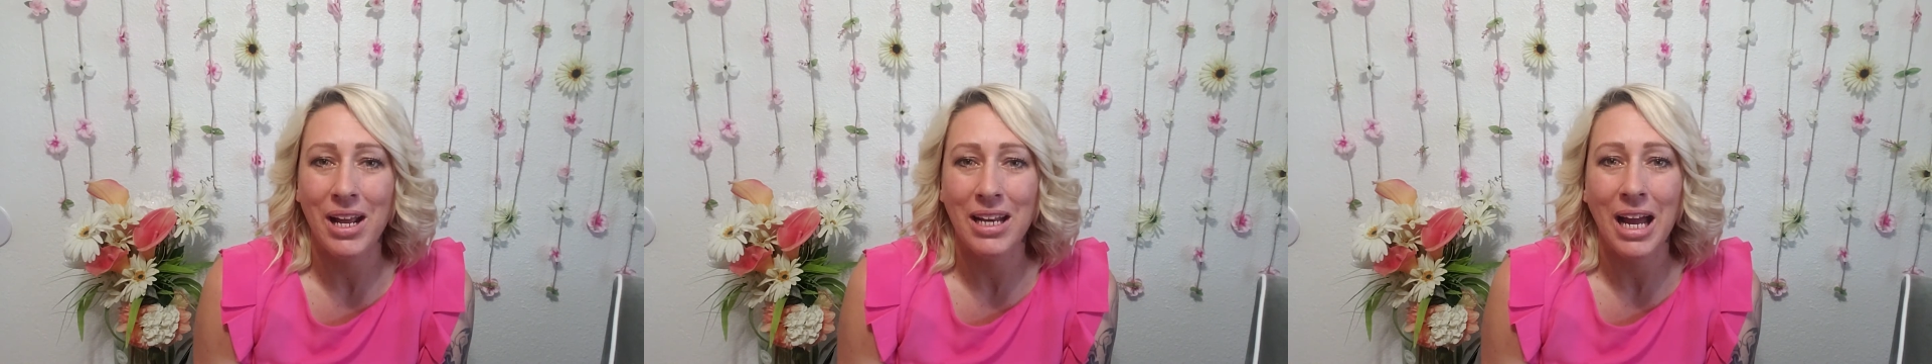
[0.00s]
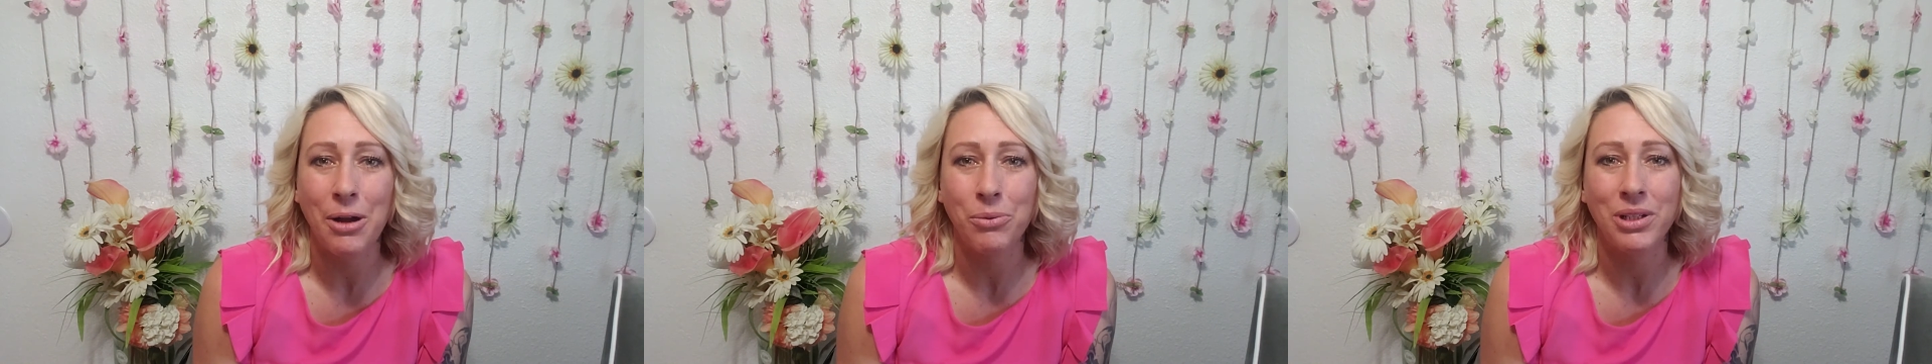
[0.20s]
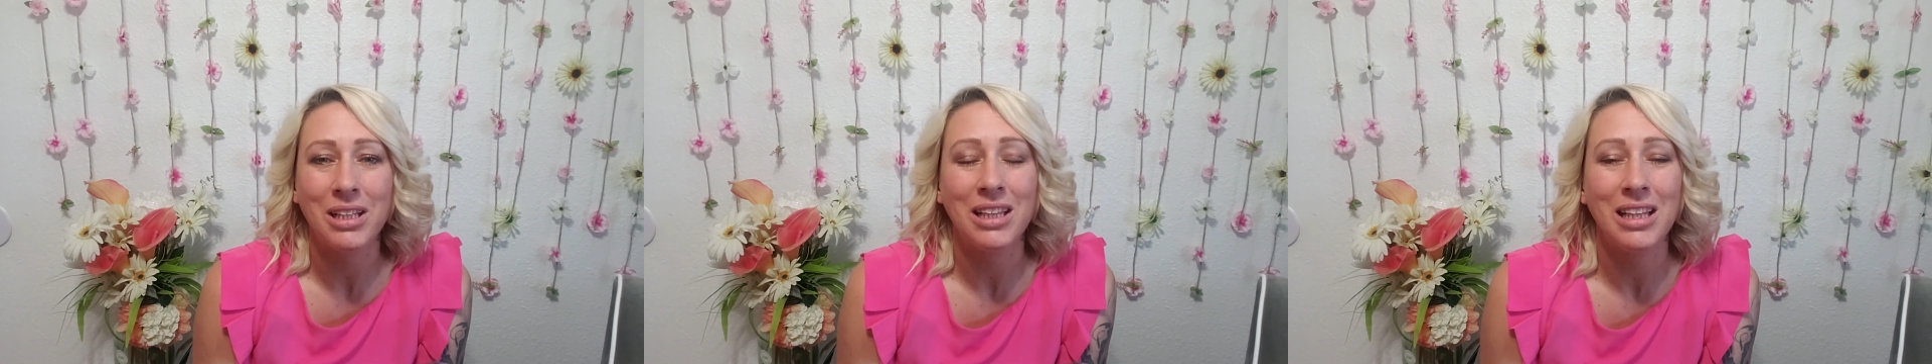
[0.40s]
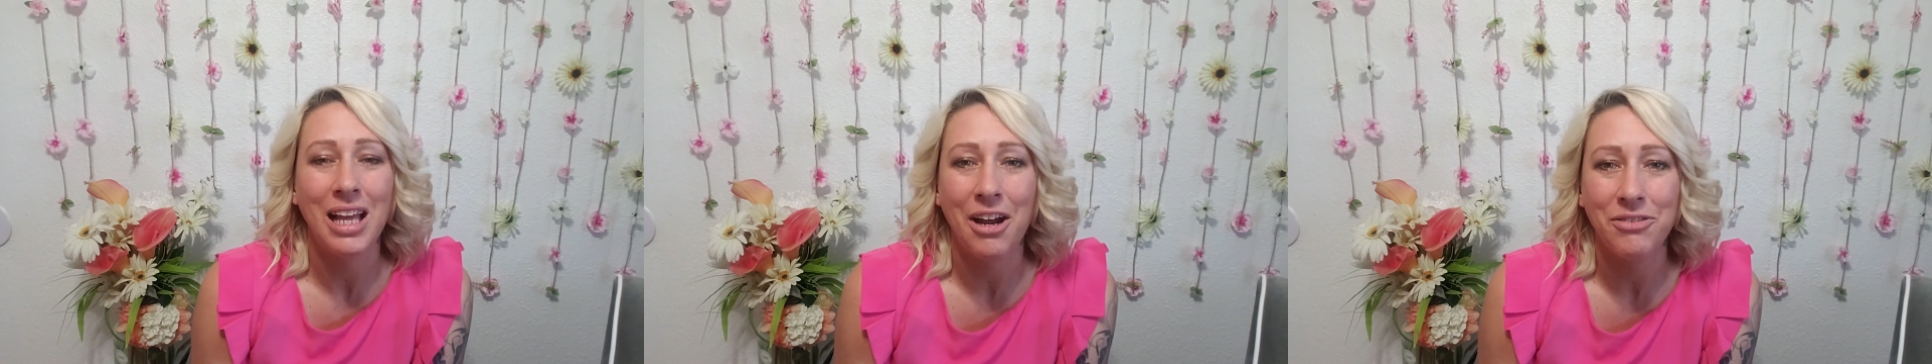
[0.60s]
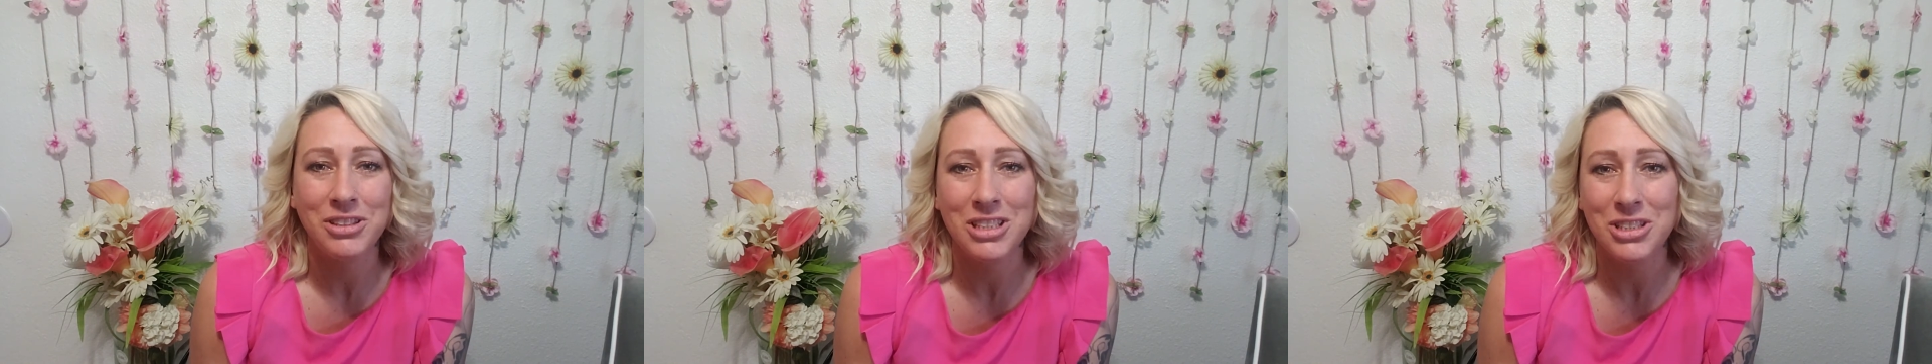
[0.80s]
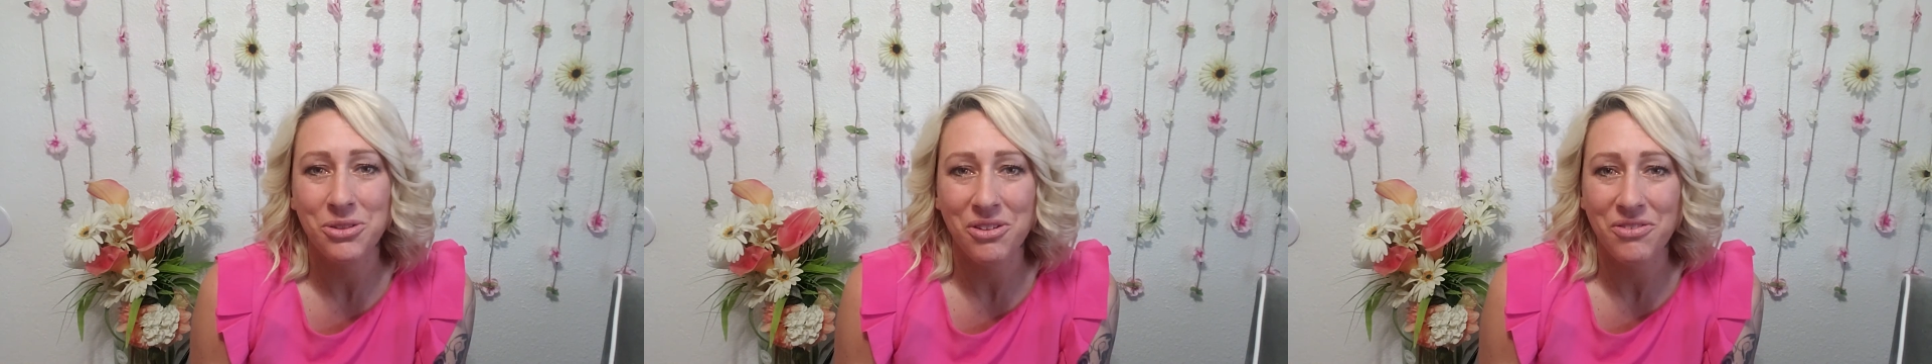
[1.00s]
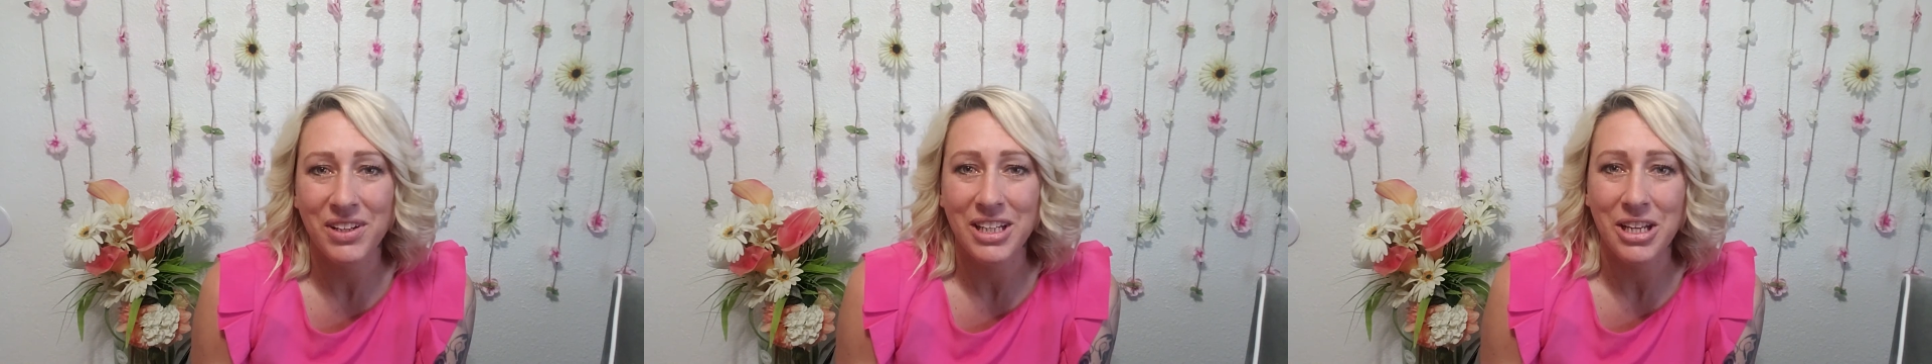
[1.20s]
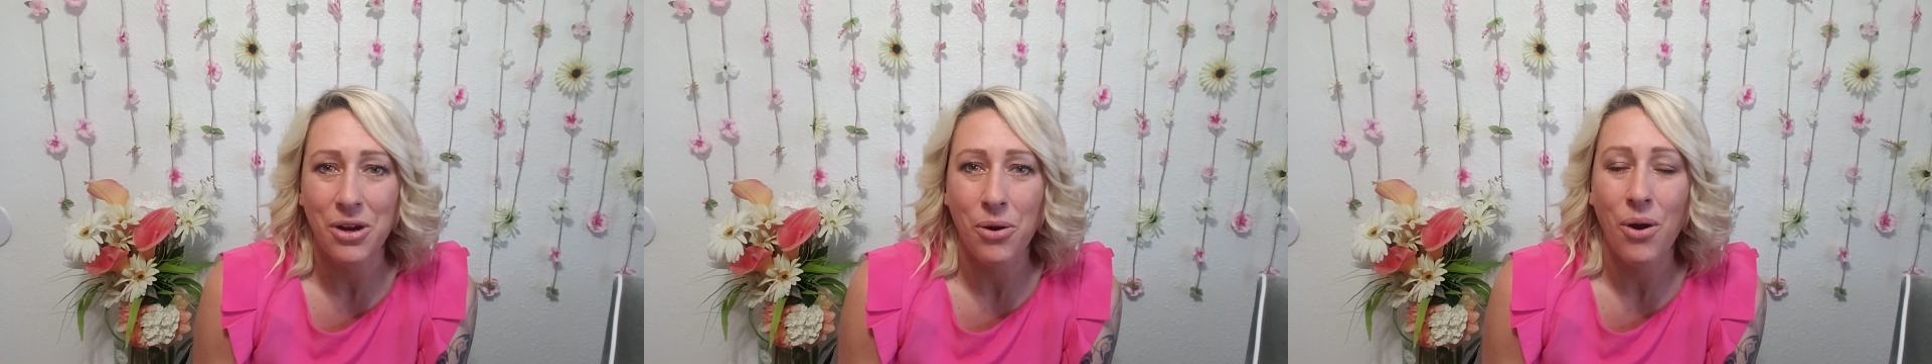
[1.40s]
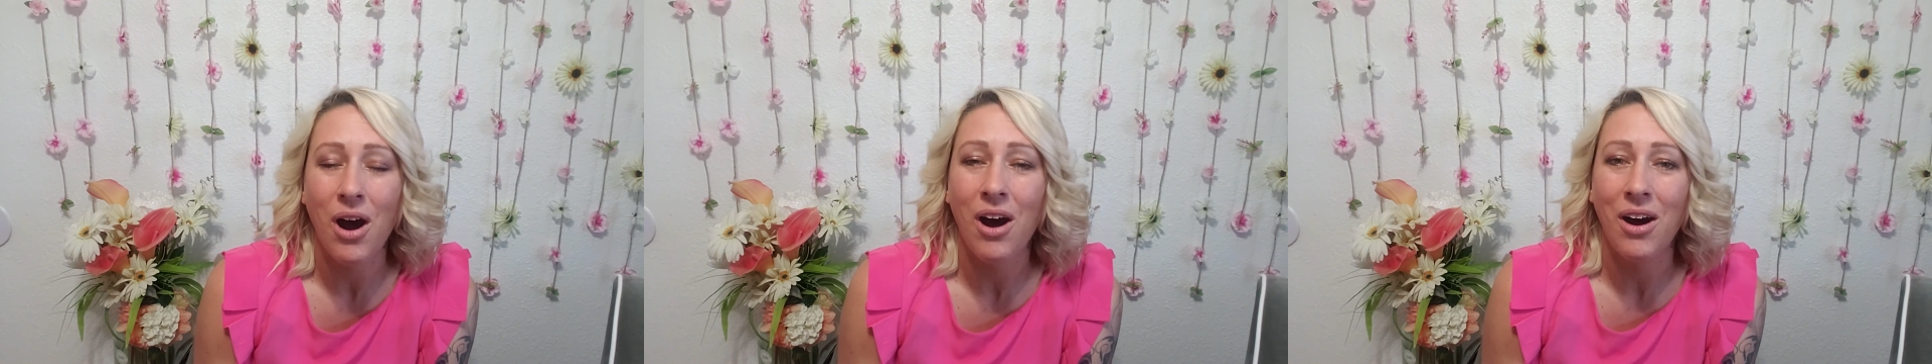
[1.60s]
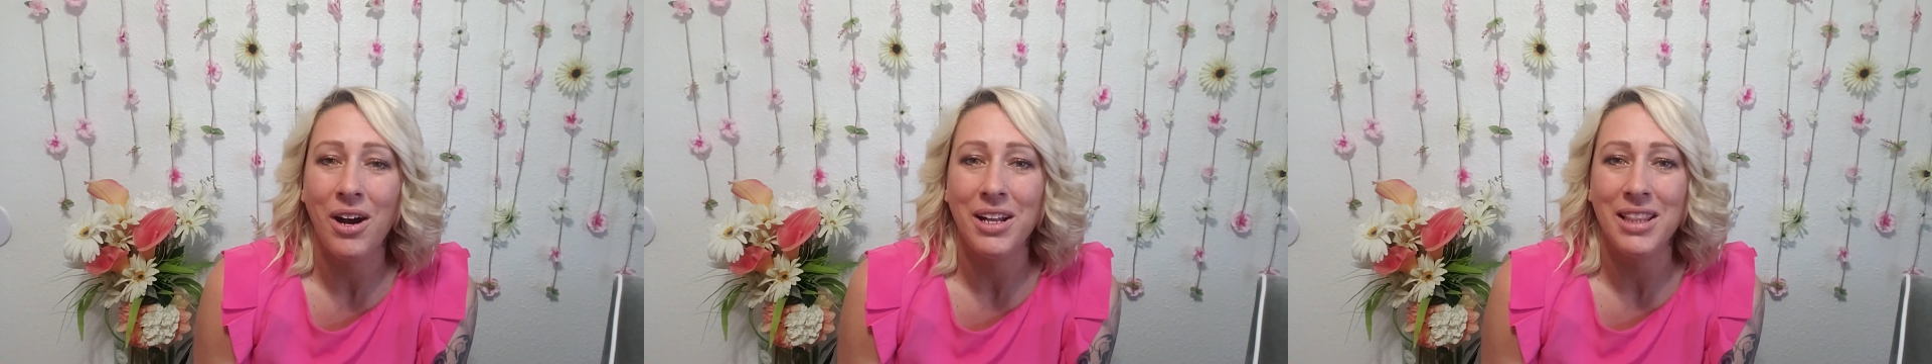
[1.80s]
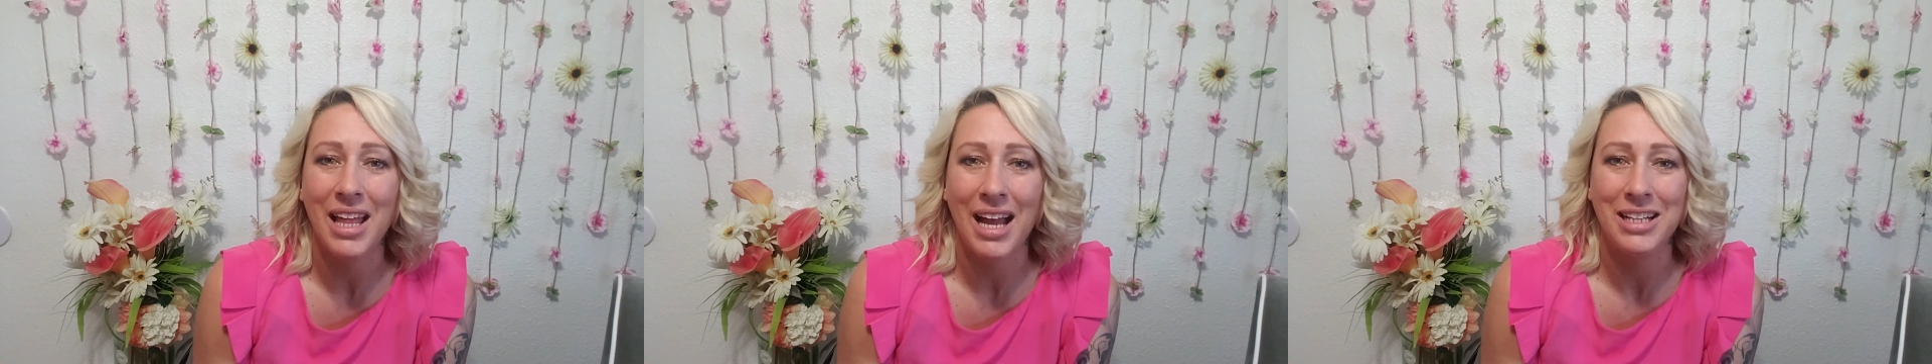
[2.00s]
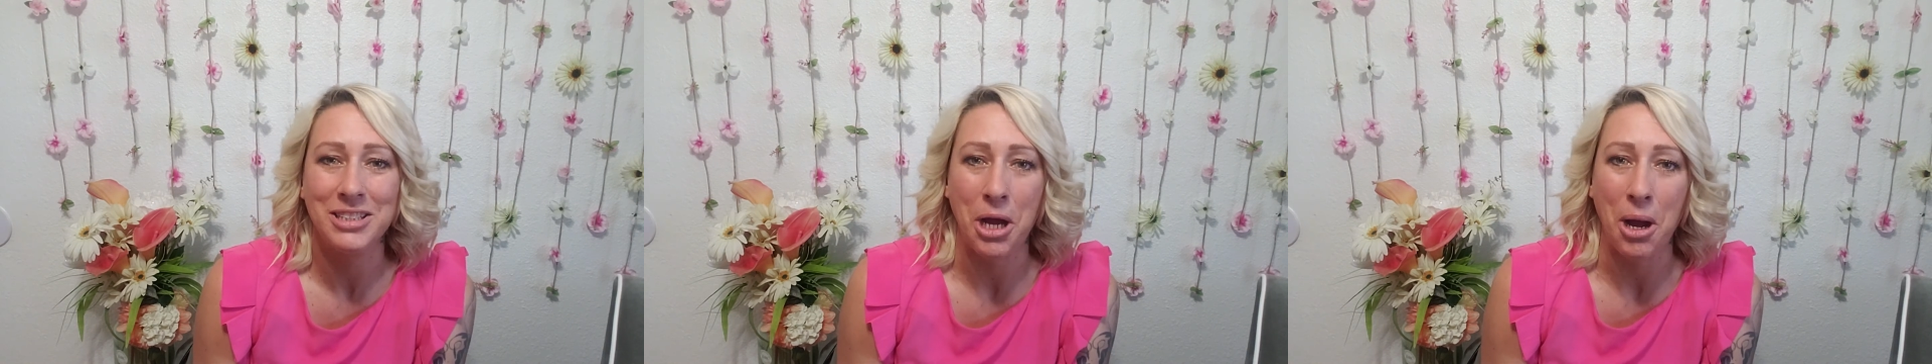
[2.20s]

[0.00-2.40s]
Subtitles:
and I would love to do a video on that